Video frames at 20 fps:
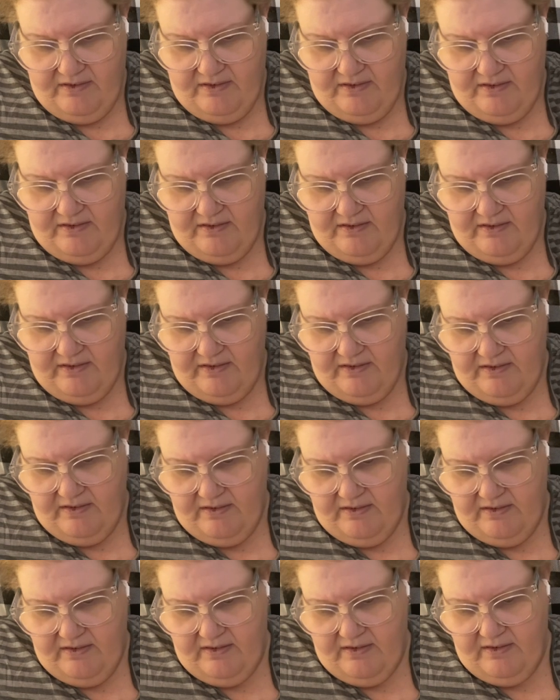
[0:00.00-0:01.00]

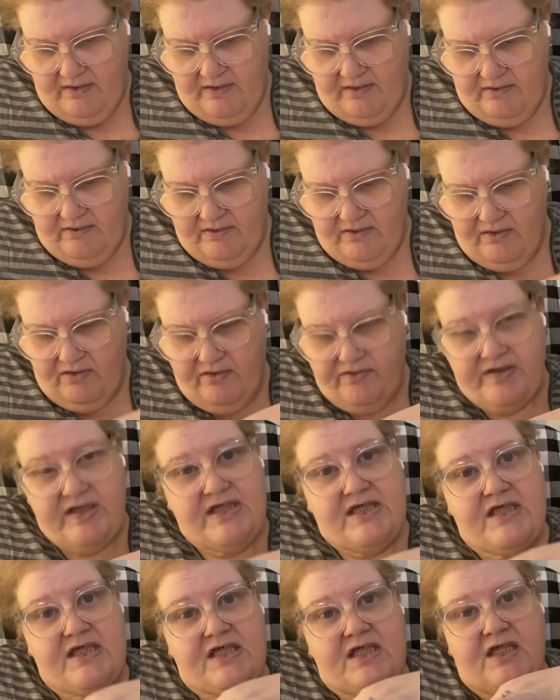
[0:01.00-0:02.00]
I don't know if
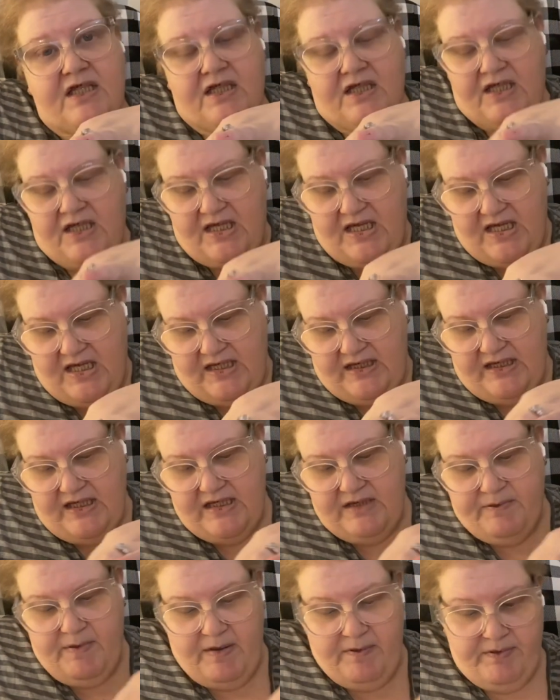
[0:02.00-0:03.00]
this is,
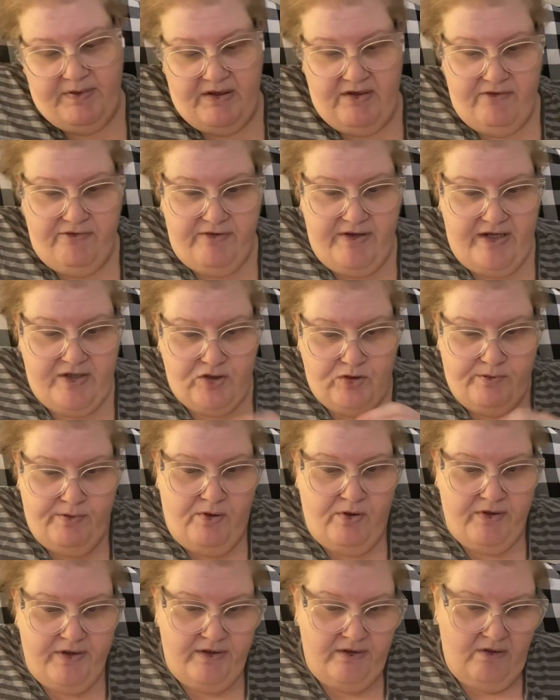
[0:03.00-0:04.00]
this might be the fragile
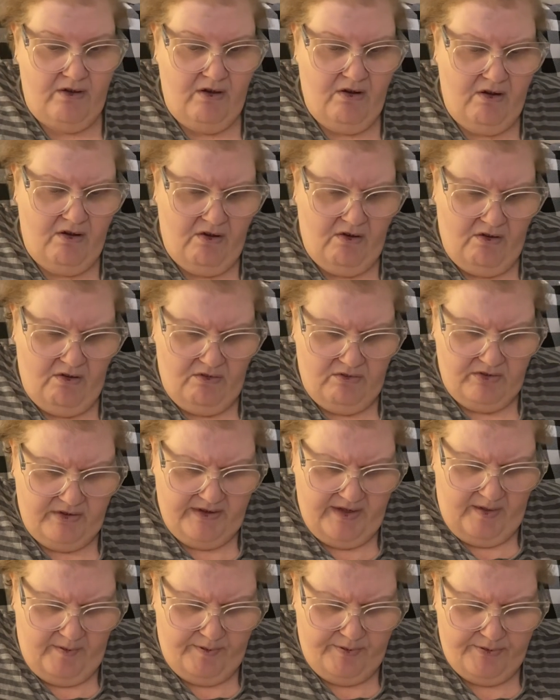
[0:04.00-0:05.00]
part. Oh, look
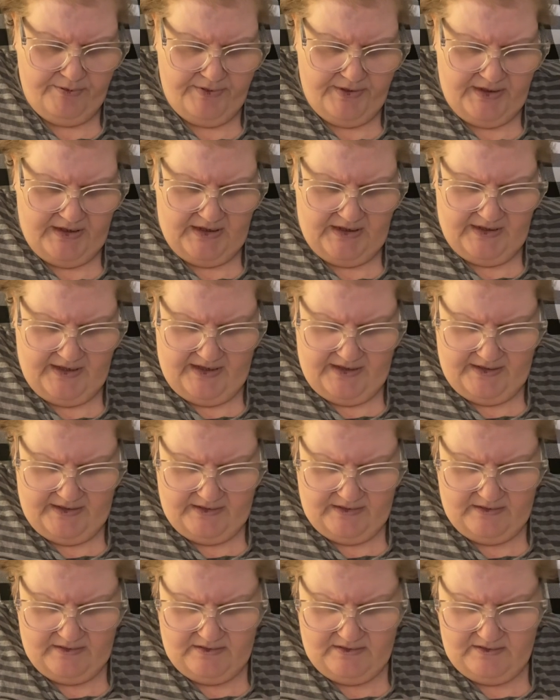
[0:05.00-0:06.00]
how pretty that
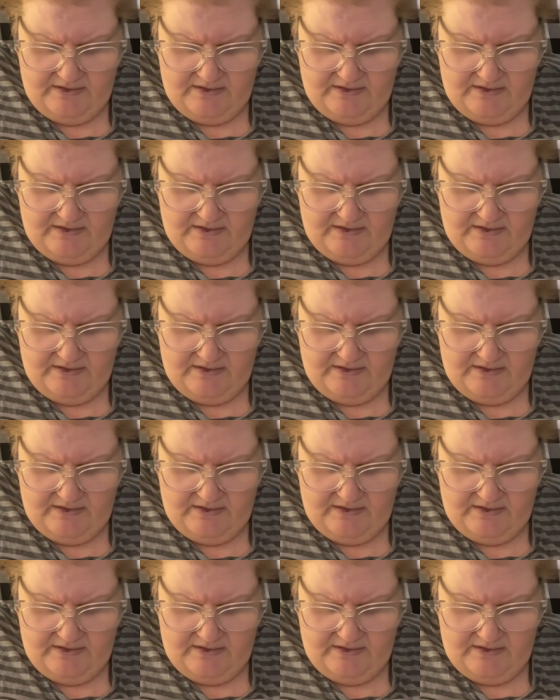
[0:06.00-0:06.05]
is.